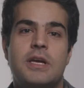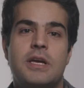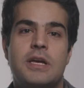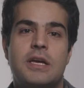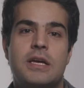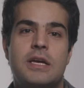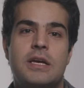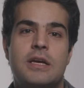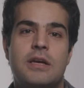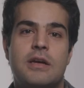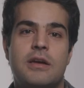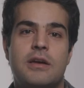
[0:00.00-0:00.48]

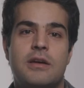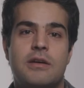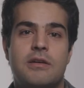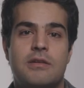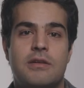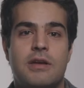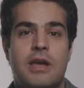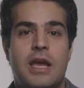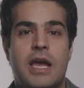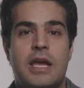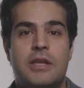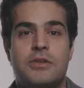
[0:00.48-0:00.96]
Uh,
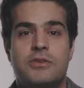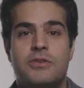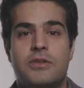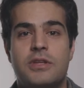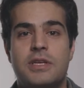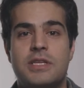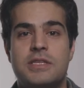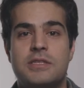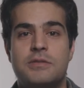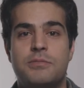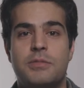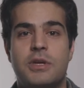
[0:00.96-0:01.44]

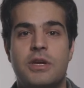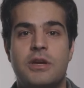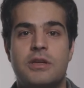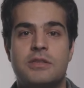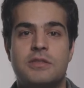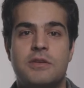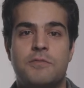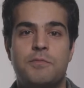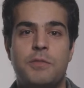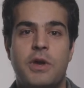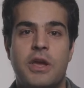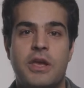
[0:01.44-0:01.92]
actually, it's
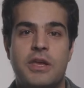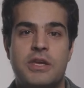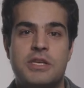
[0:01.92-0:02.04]
because of my